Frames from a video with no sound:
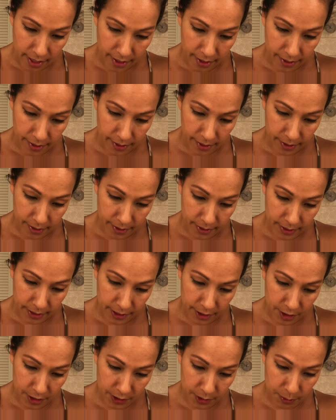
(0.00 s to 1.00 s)

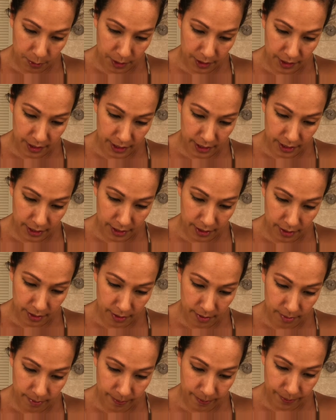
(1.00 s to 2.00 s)
It just wasn't
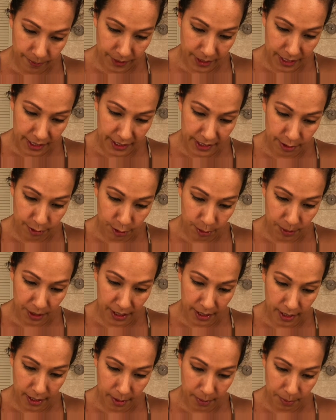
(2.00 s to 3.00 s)
easy for me
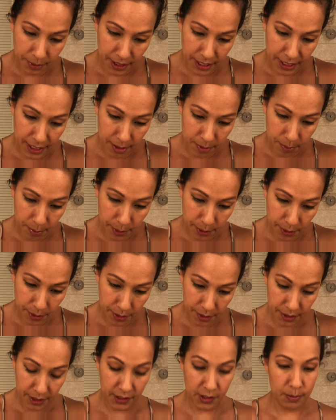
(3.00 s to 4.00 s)
to upkeep,
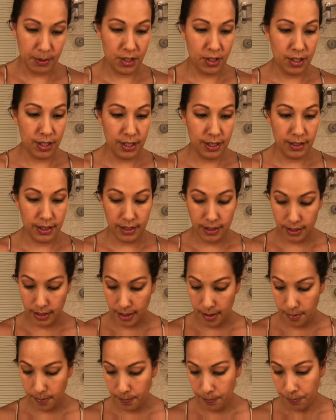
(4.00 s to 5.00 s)
especially since
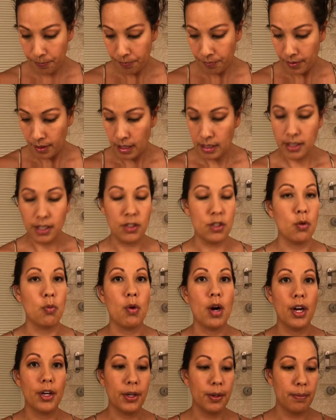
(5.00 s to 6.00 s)
I'm such a
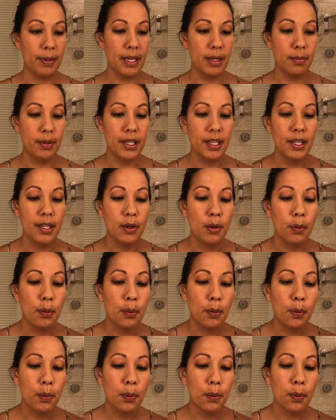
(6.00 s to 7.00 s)
water baby,
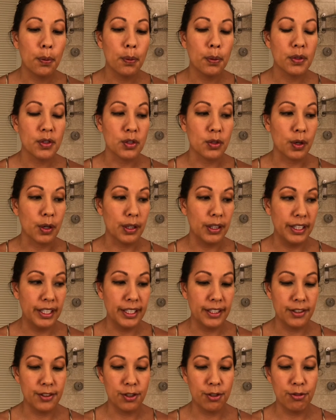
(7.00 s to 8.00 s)

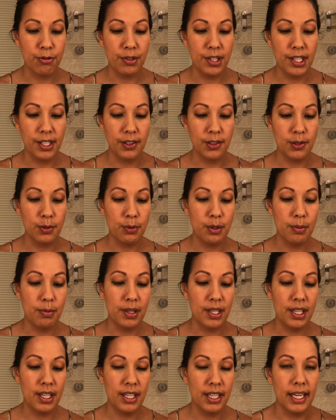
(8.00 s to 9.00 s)
snorkeling, surfing,
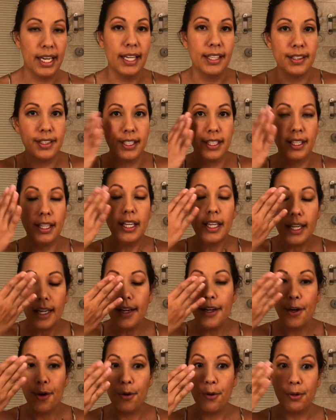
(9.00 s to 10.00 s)
swimming. I had to
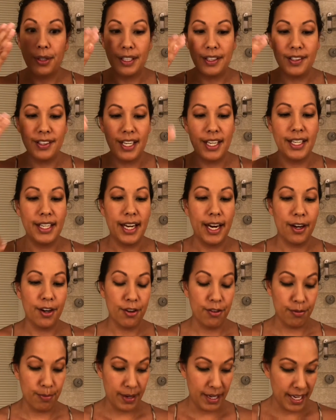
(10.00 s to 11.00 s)
always take
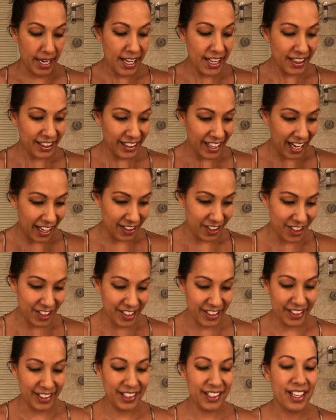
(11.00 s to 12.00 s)
care of my
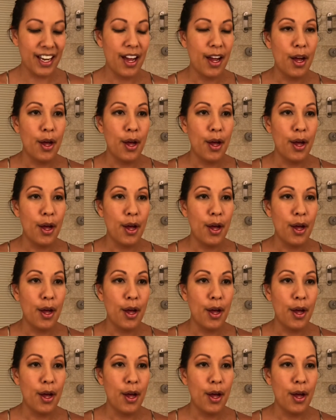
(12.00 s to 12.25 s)
lashes.